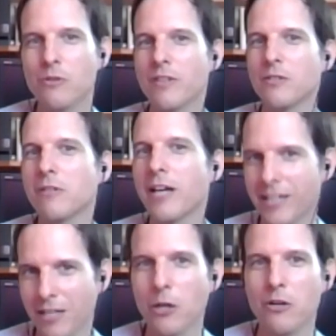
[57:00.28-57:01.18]
that you like
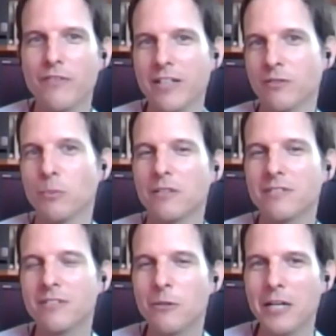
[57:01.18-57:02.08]
a lot of it as well.
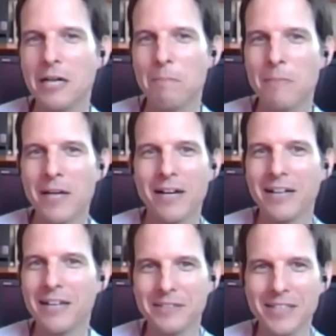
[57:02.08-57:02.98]
So um,
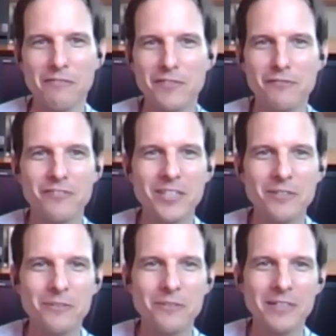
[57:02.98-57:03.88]
uh, yeah, feel free
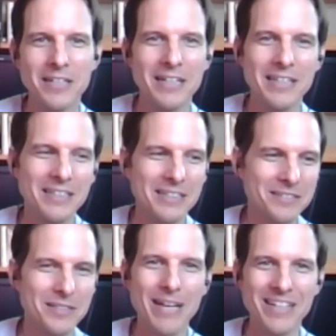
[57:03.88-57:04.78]
to uh,
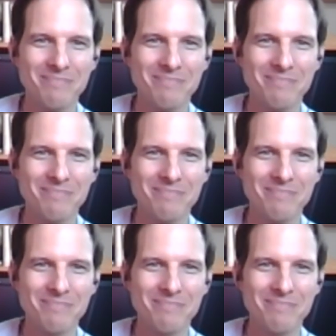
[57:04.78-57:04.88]
debate.